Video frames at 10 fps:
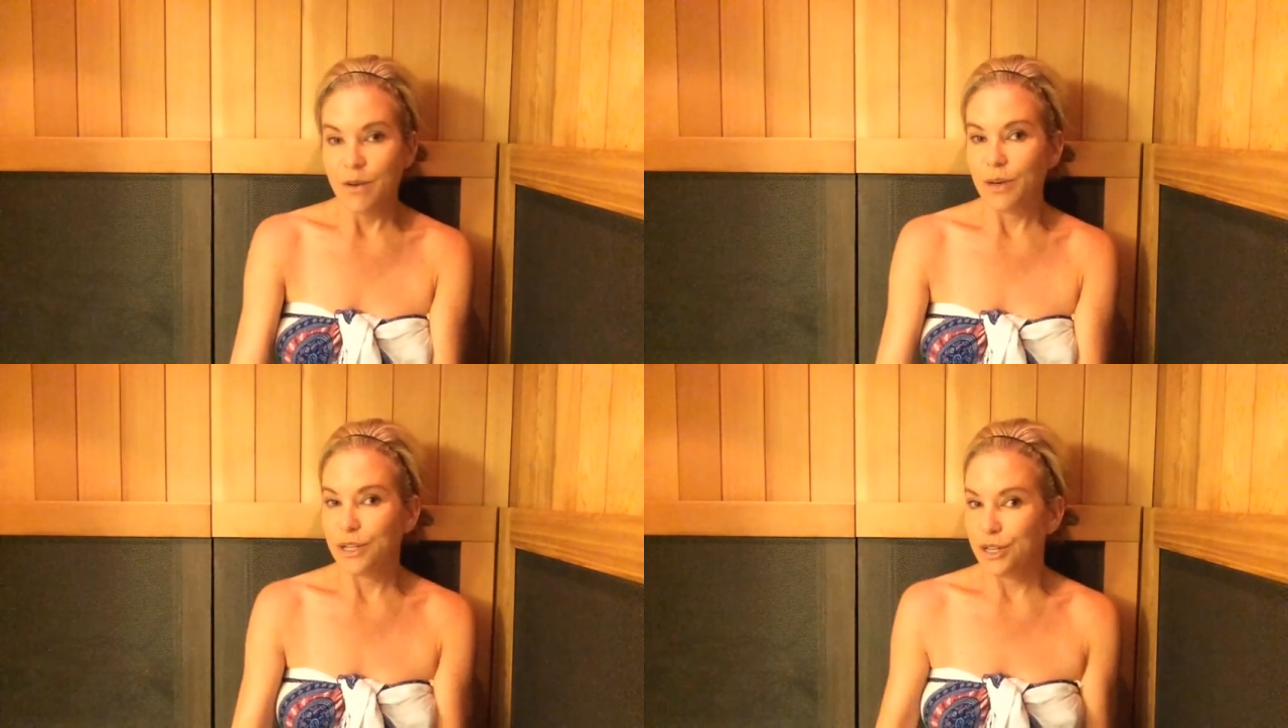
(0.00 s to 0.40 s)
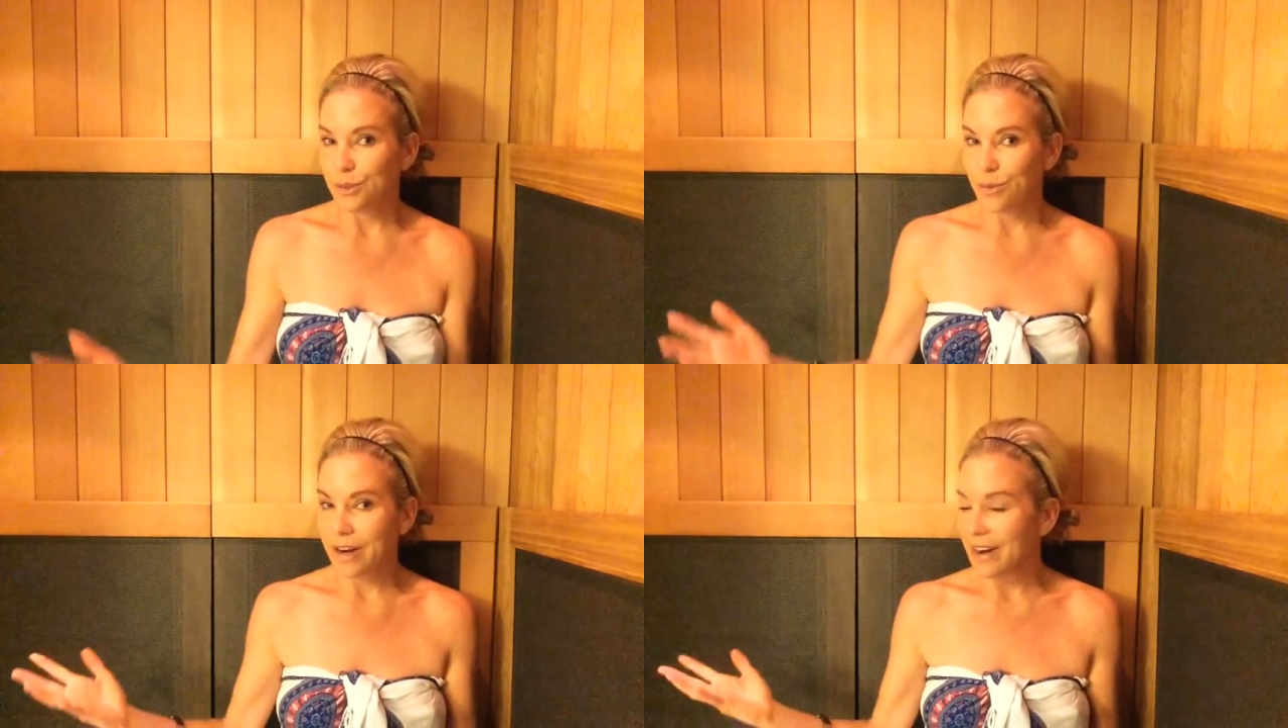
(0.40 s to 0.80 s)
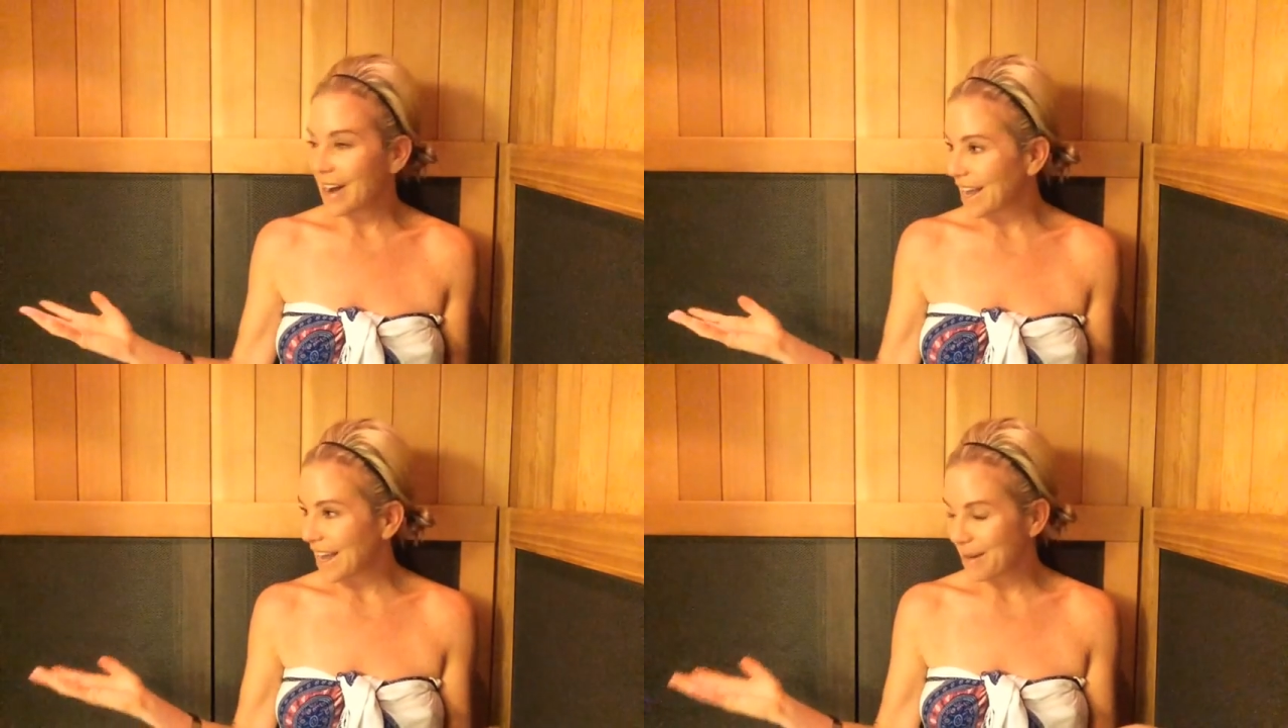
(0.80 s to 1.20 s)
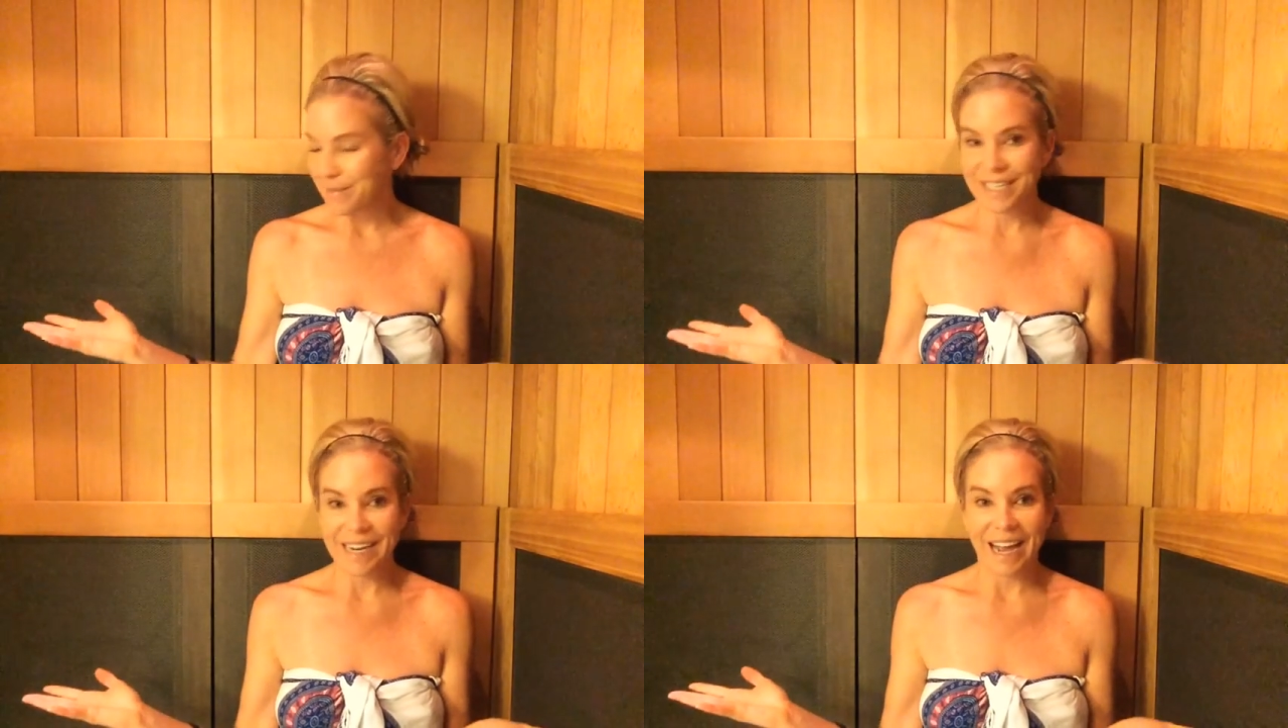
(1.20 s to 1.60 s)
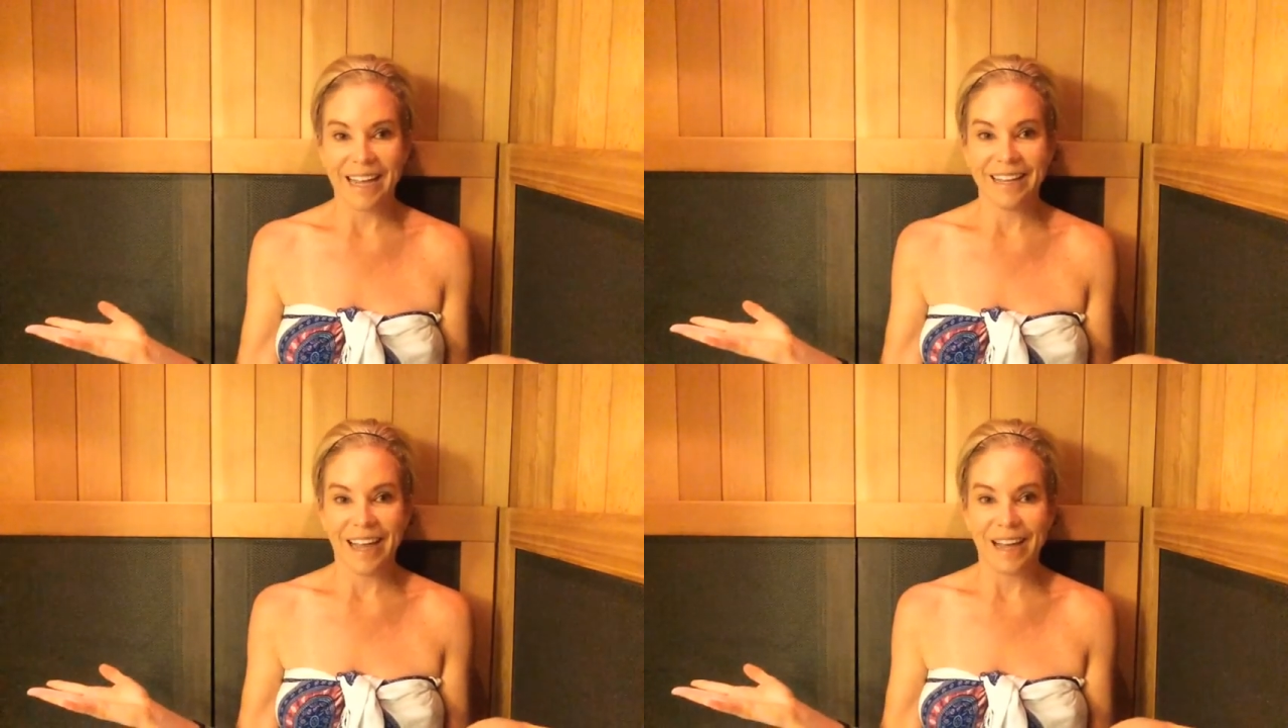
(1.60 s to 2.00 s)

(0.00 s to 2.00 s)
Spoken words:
which is where I am today.